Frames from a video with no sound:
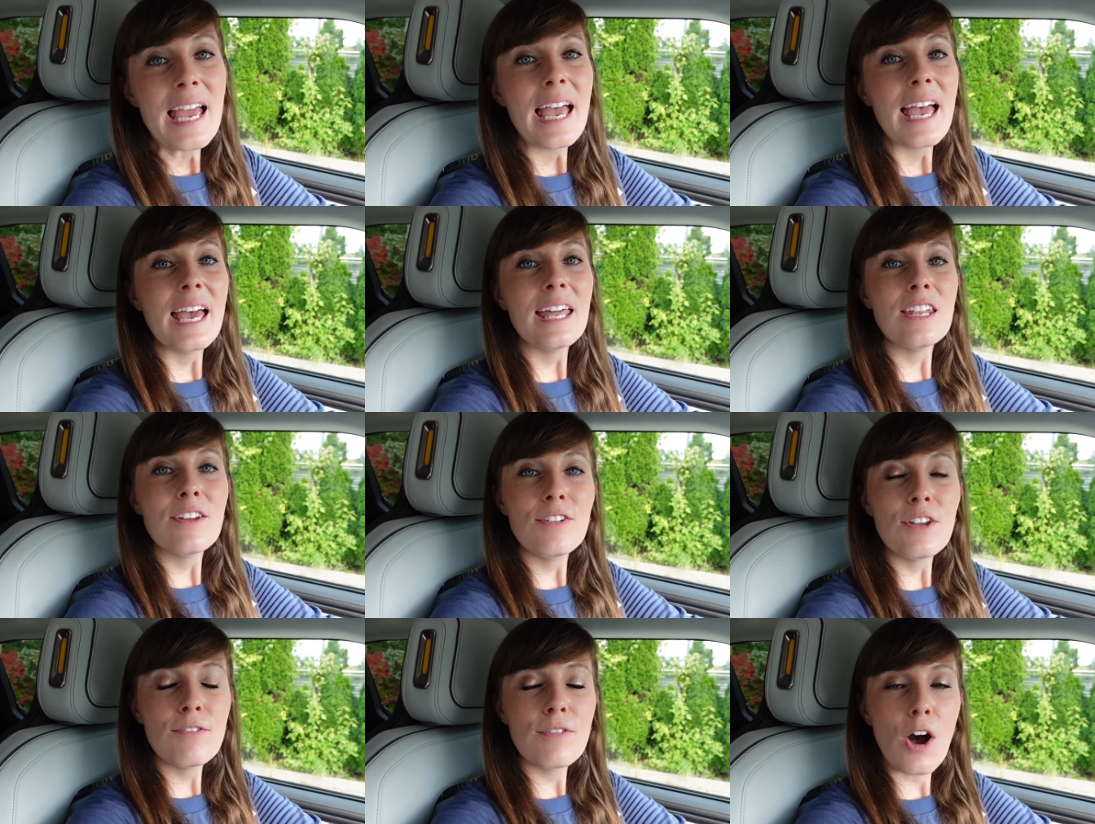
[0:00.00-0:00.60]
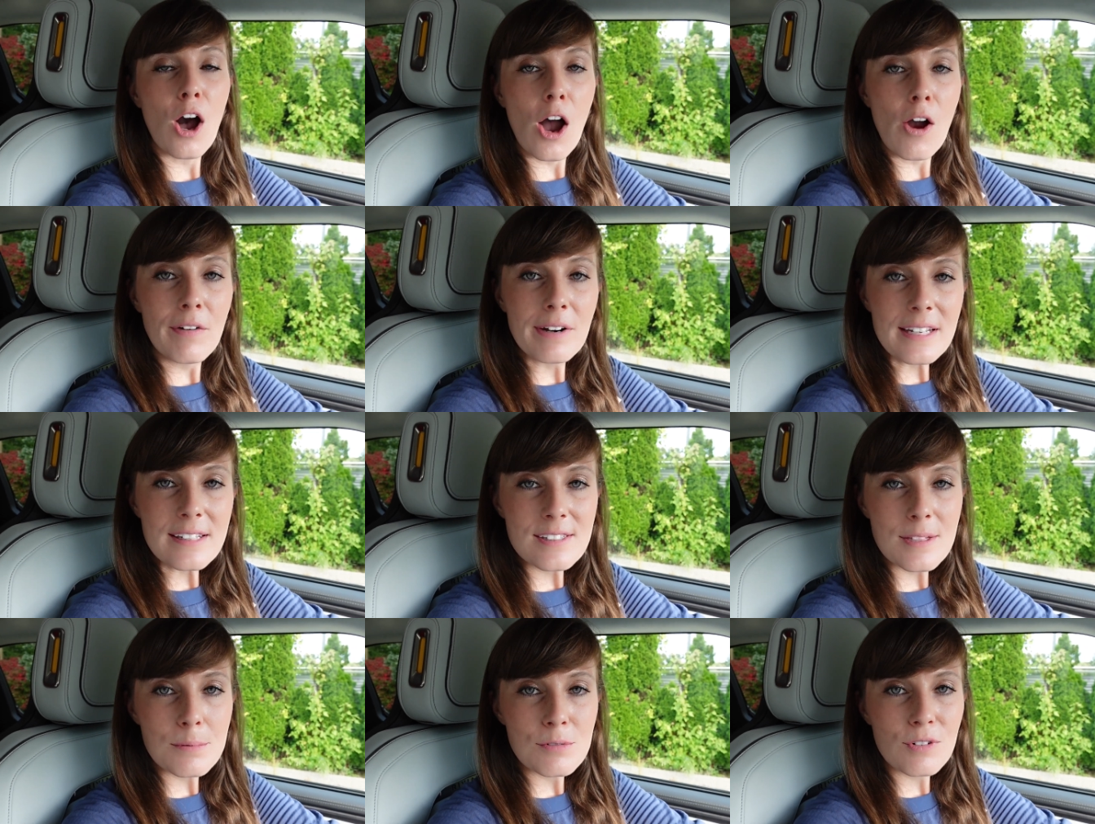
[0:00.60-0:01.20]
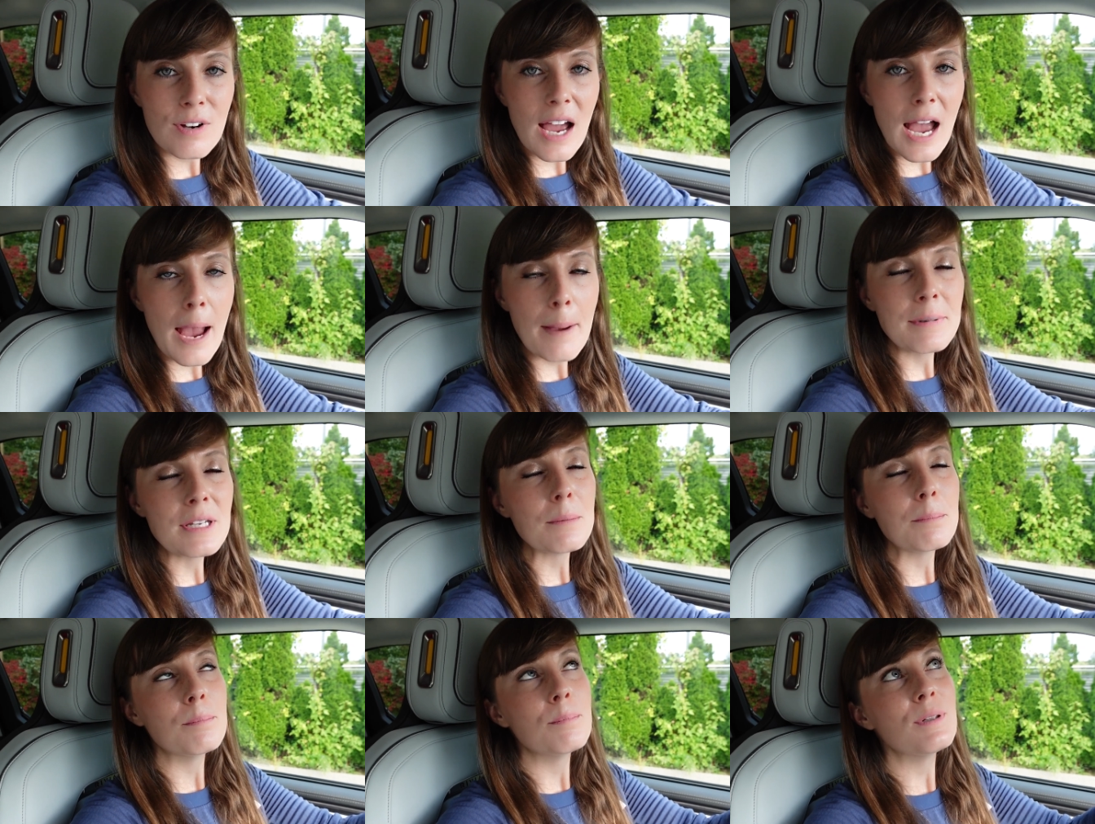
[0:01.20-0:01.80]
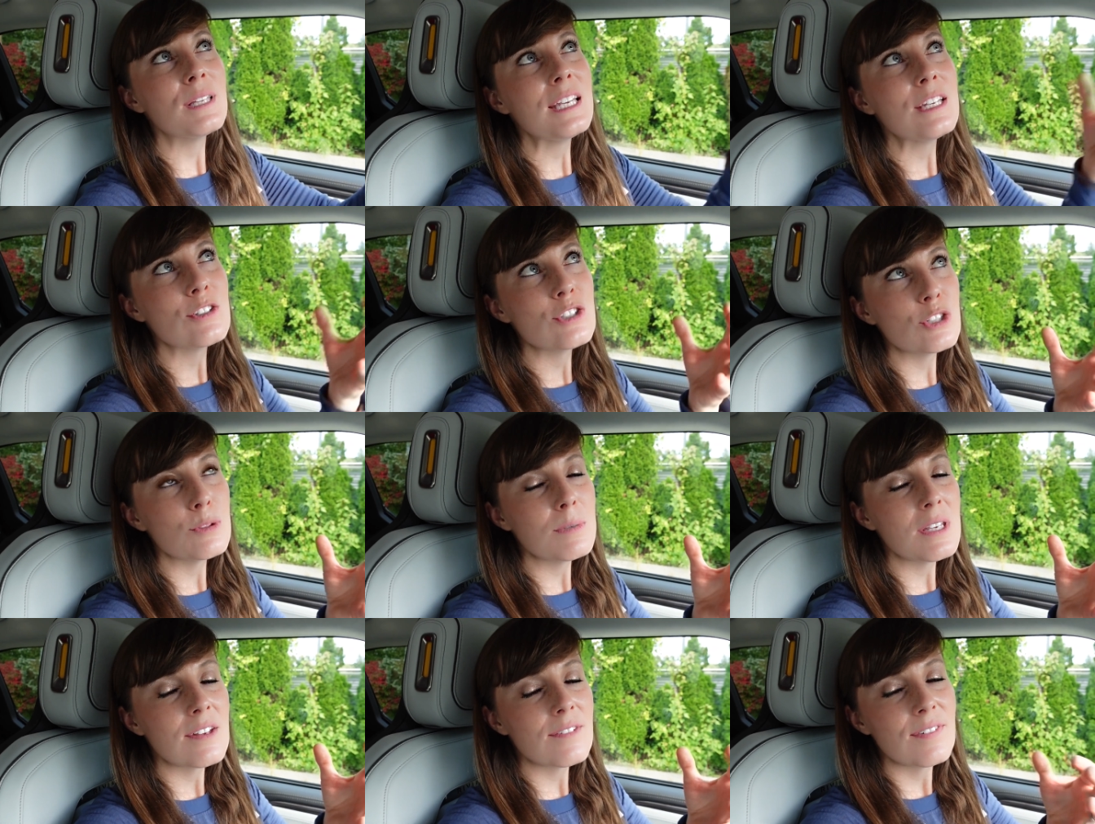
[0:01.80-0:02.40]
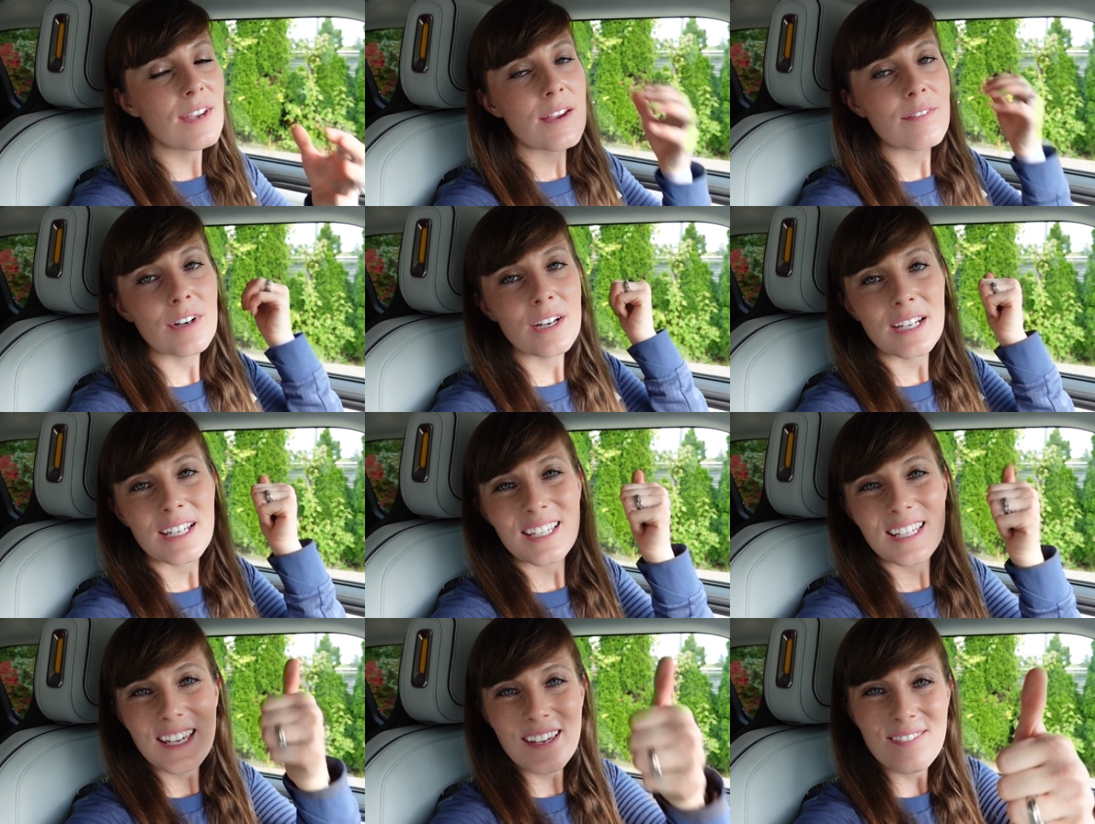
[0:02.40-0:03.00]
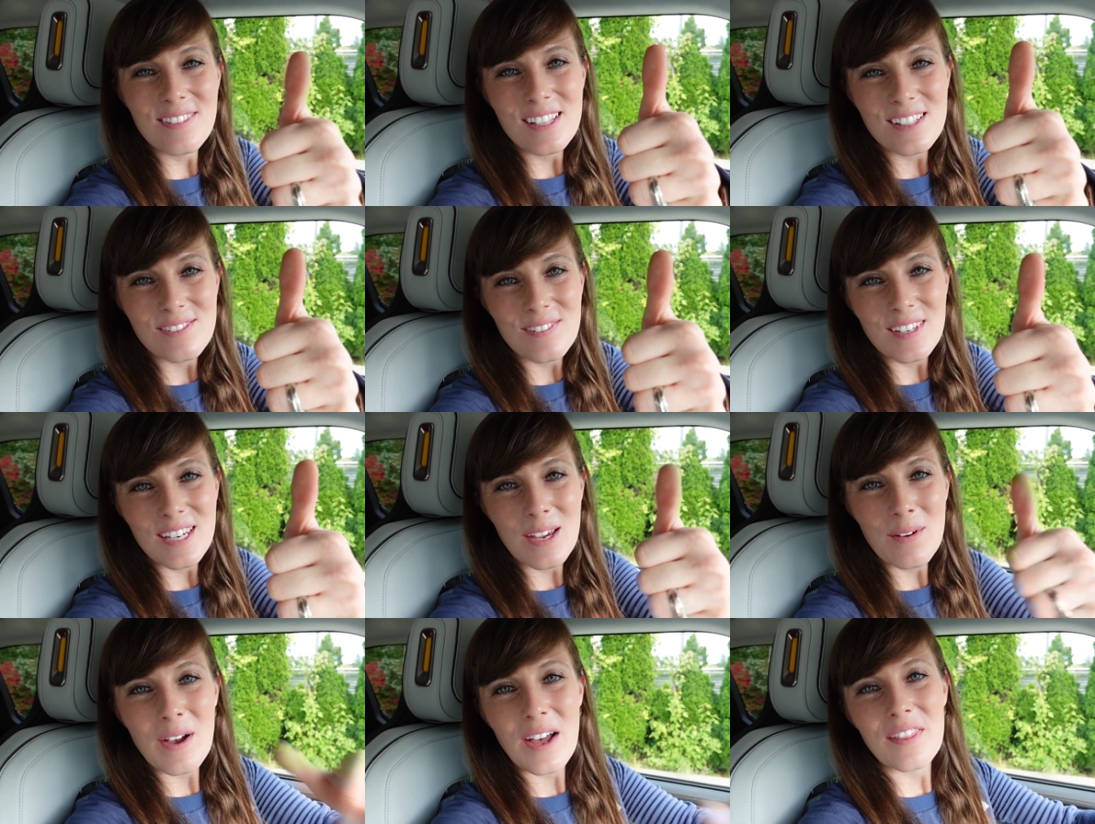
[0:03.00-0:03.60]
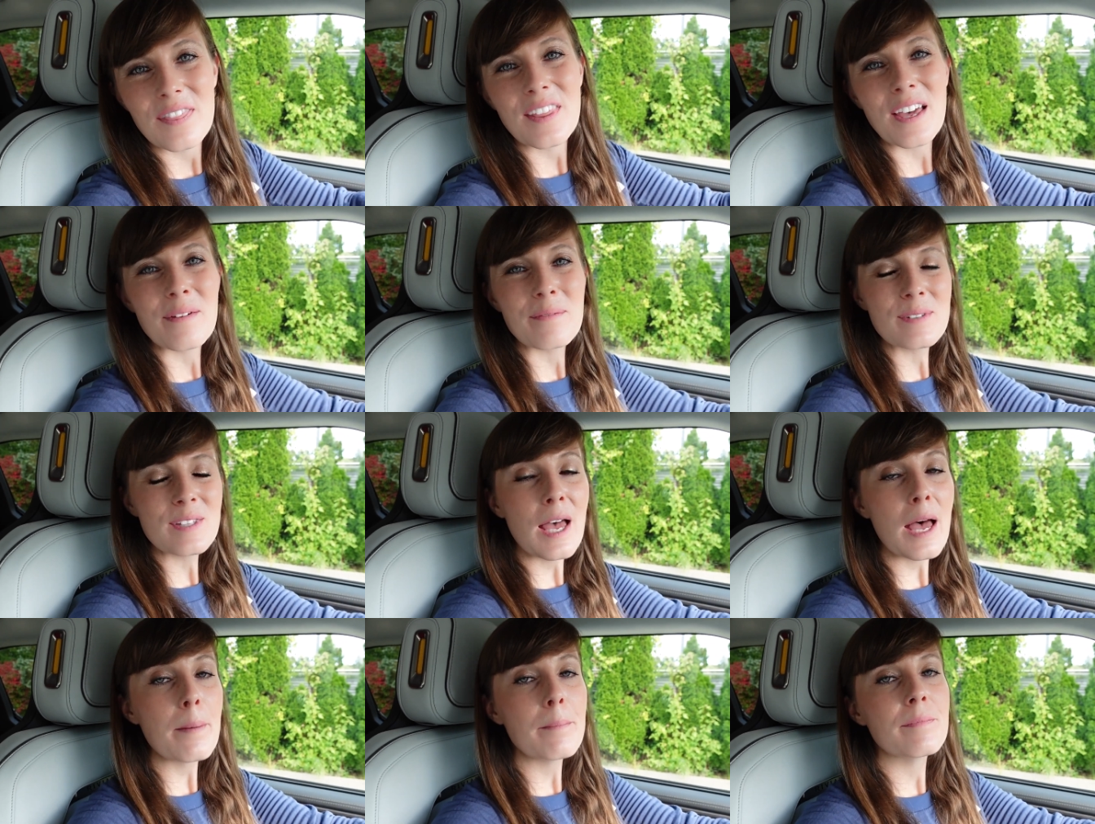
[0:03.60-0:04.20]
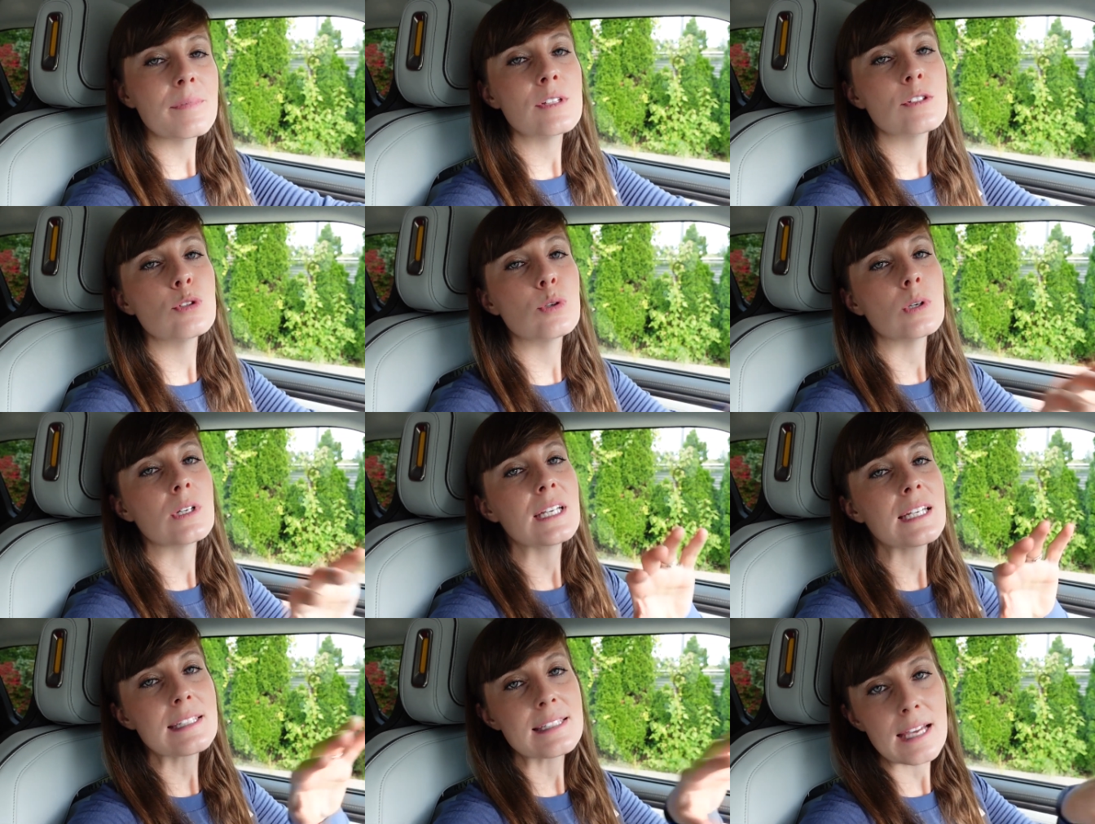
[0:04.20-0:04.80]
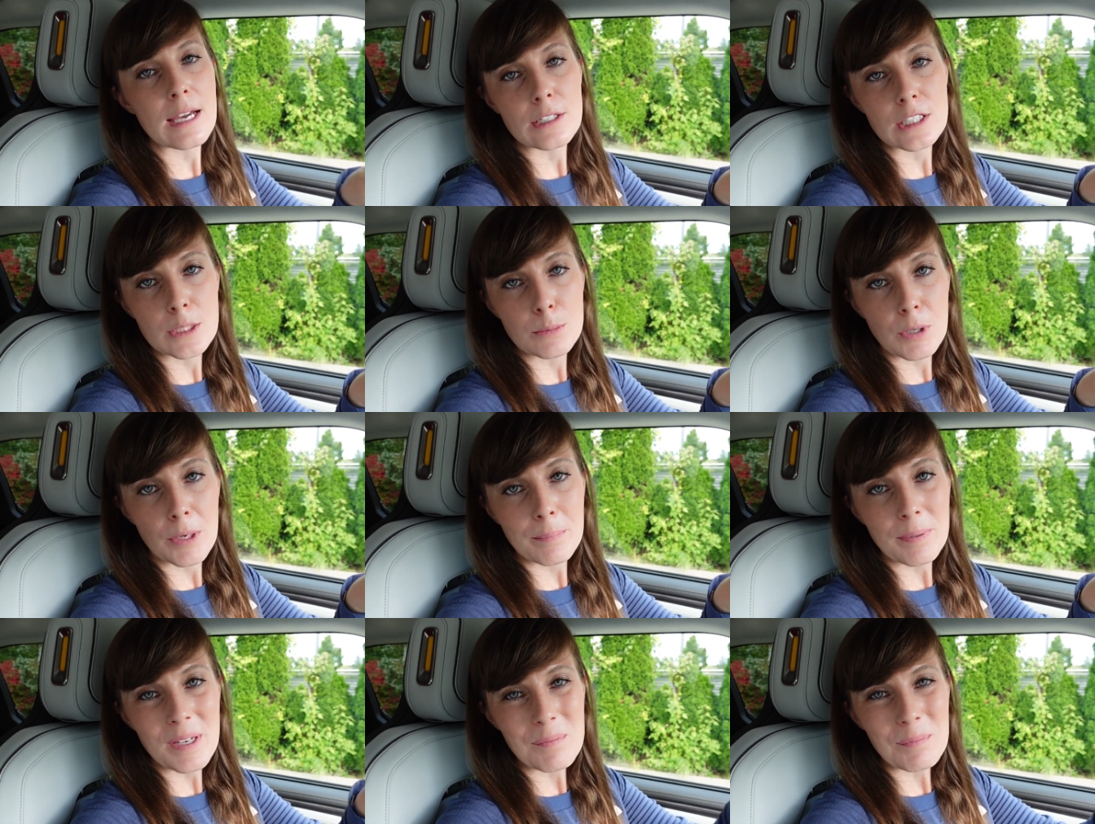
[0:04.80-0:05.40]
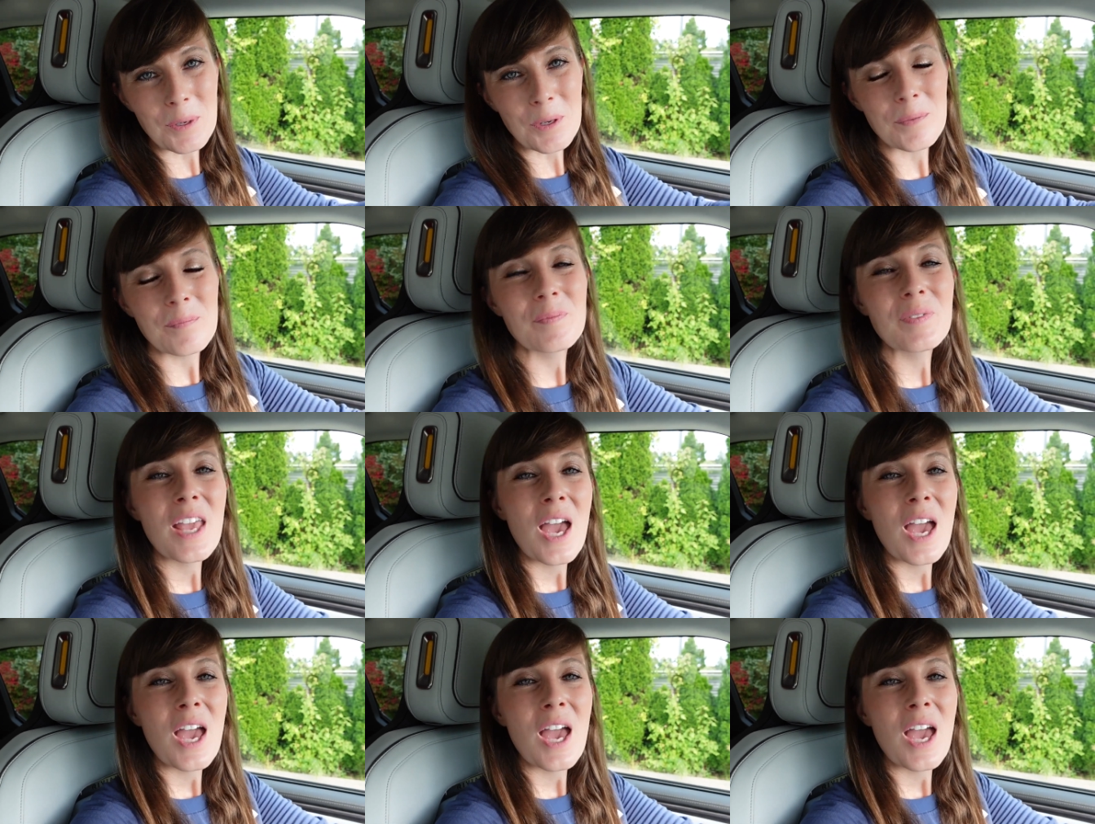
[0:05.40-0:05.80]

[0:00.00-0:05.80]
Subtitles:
And if you've already subscribed, please do me a favor, give this video a thumbs up so it gets out to more people.